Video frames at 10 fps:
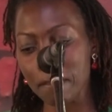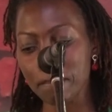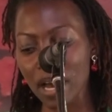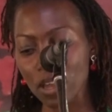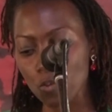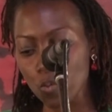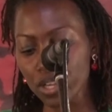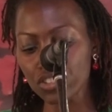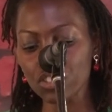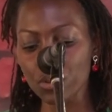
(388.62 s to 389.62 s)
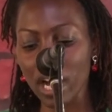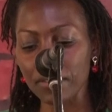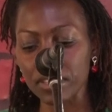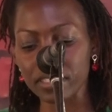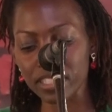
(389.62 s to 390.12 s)
by which you
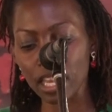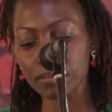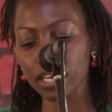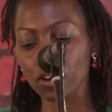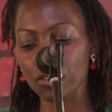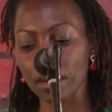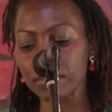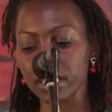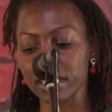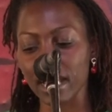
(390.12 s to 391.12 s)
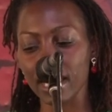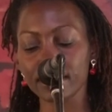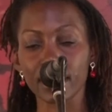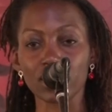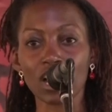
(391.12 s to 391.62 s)
have escaped the corrupt
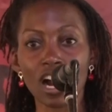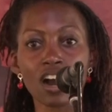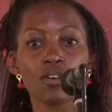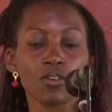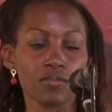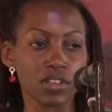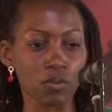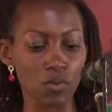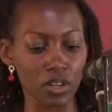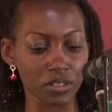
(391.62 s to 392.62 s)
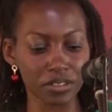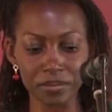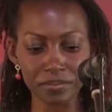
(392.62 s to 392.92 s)
desires that are of the world.